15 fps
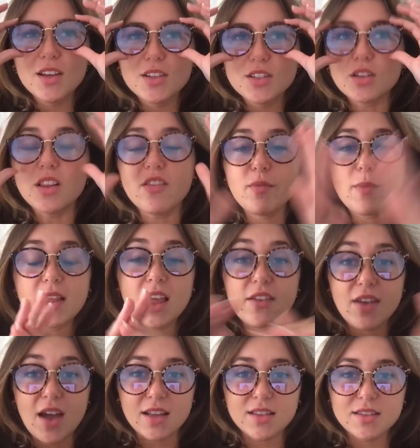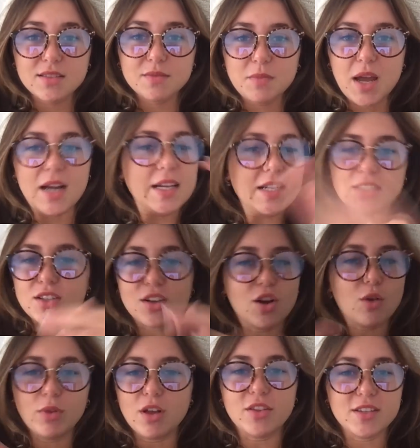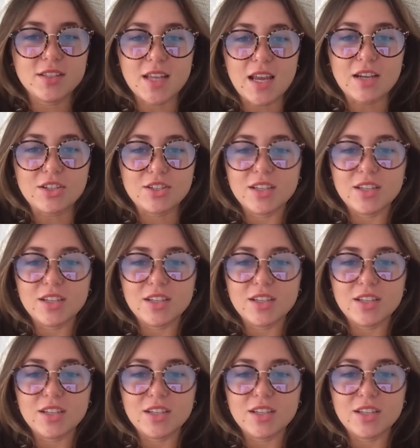So Love of My Life ends and he doesn't go below the stage.